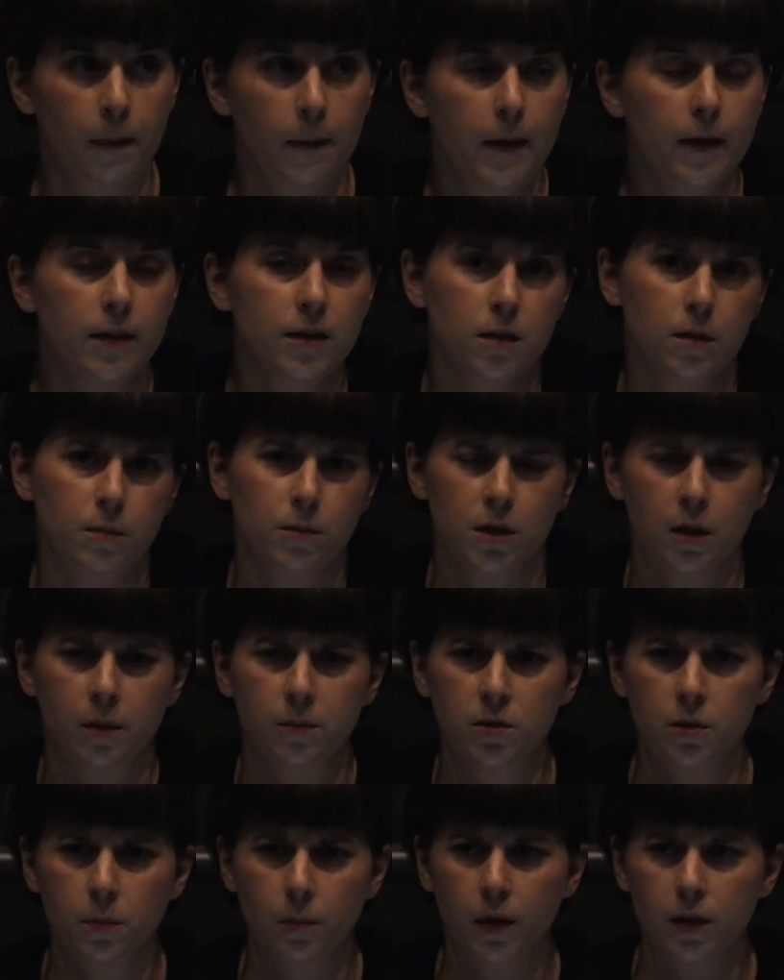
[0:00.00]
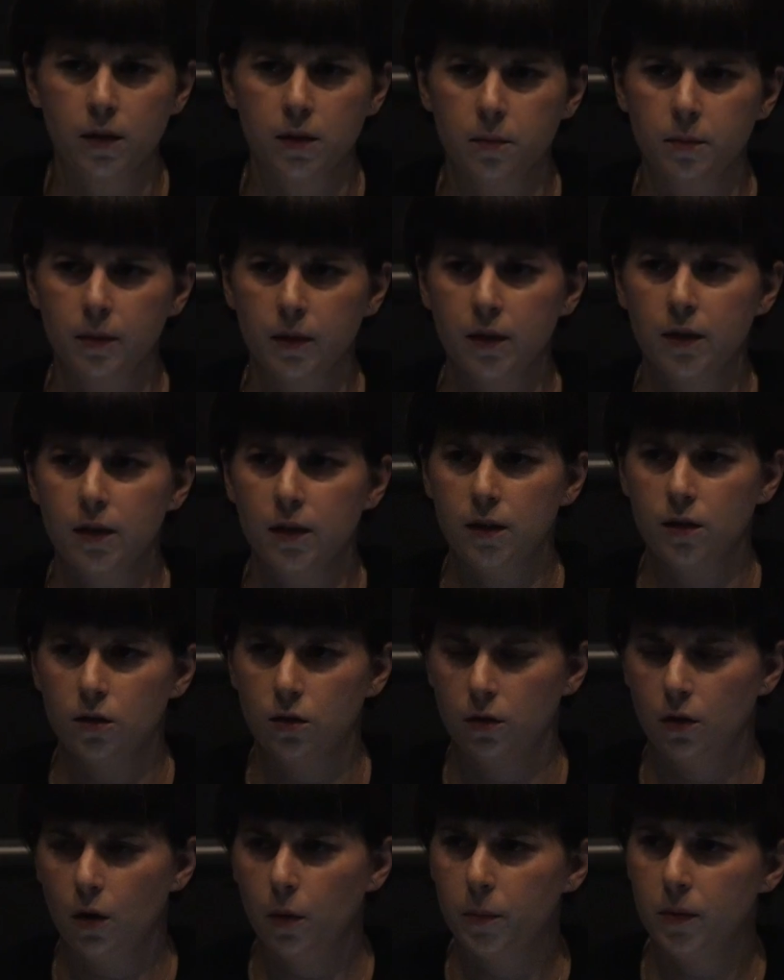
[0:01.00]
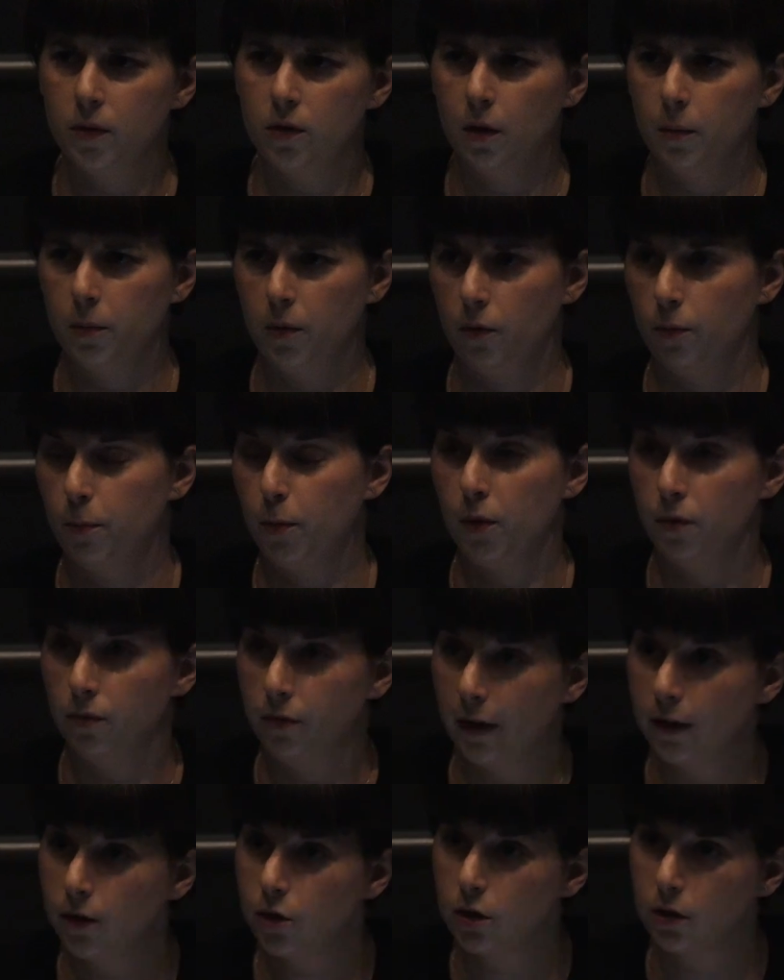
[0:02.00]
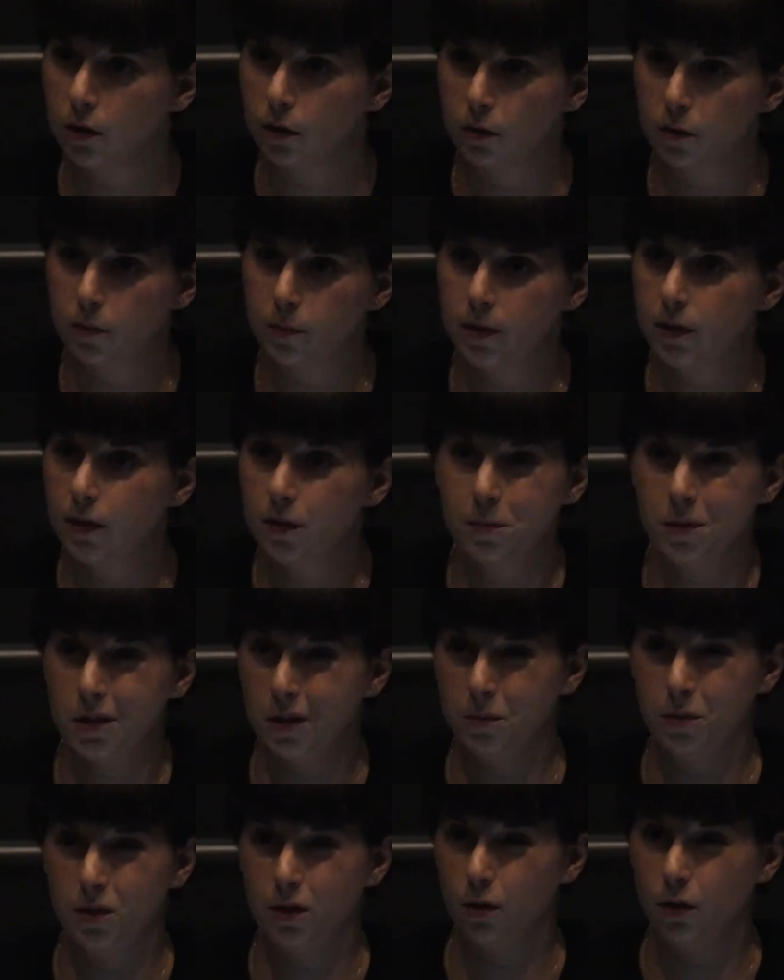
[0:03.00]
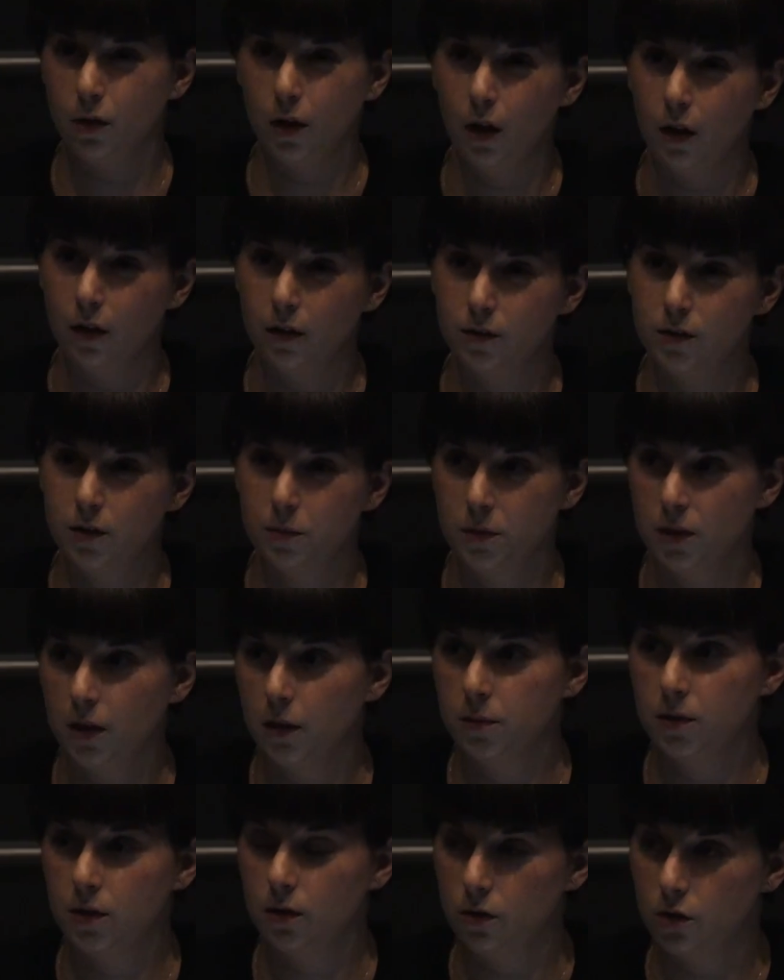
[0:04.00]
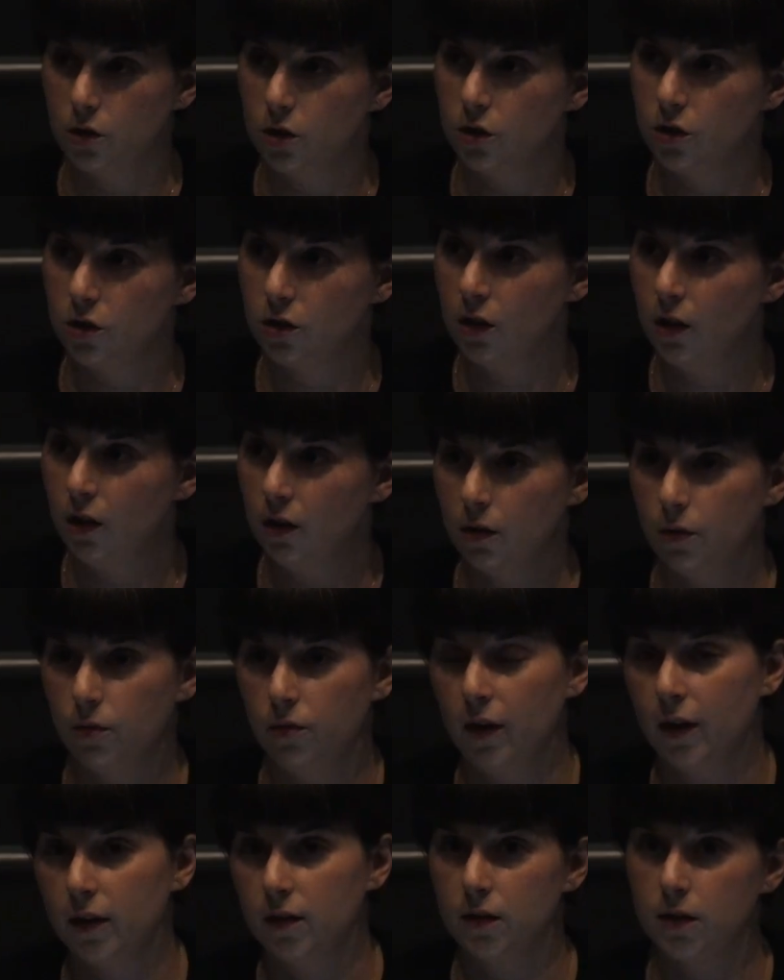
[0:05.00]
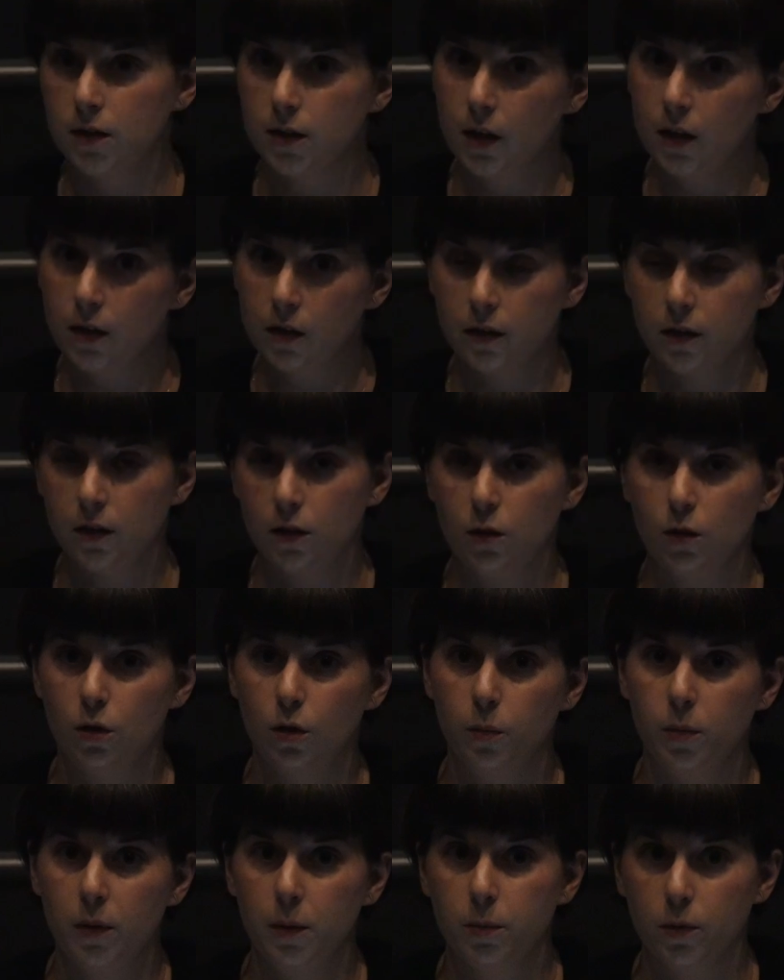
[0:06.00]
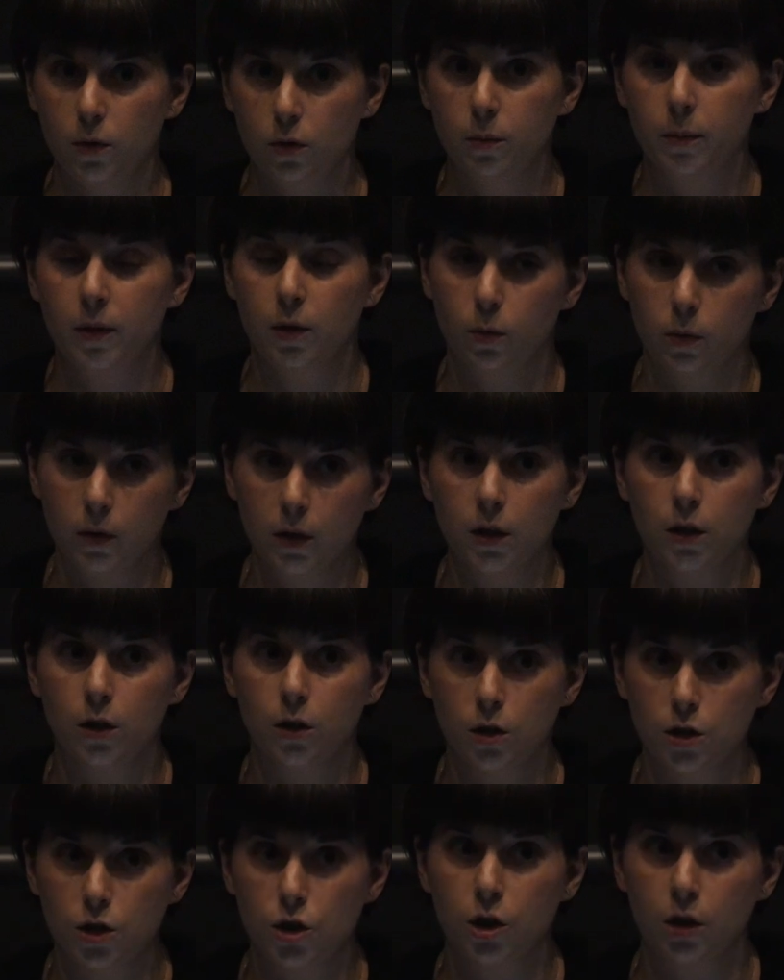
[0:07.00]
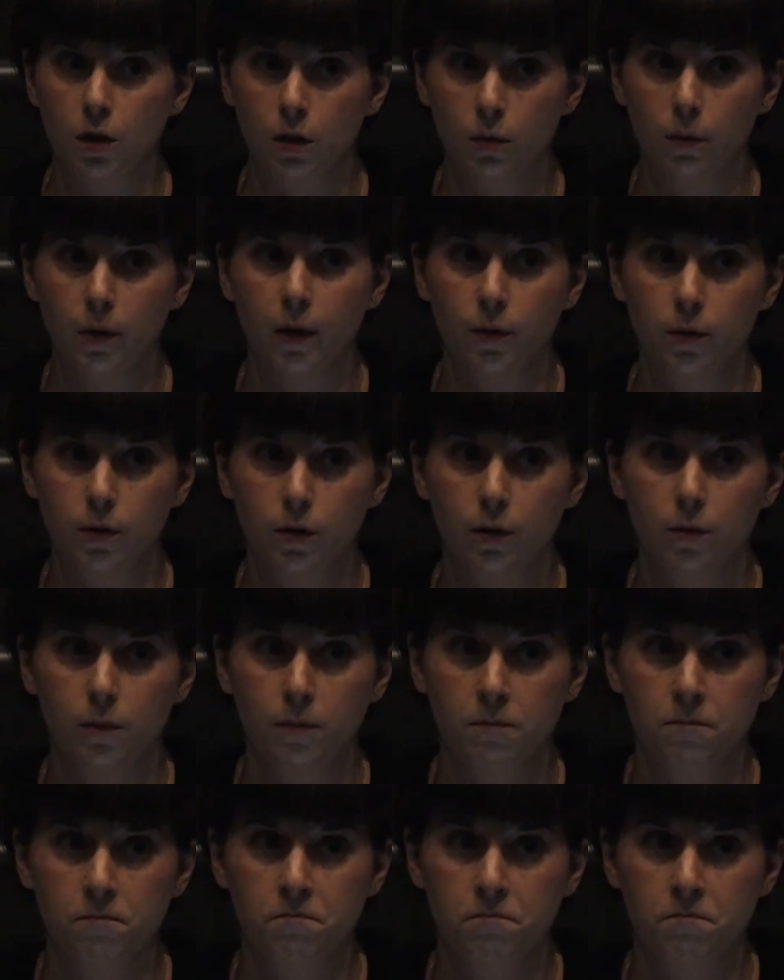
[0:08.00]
Yes, sometimes the possibilities are opened up or professional, but sometimes they're not. Sometimes they're just the fact that suddenly you know people who make really good gin around you.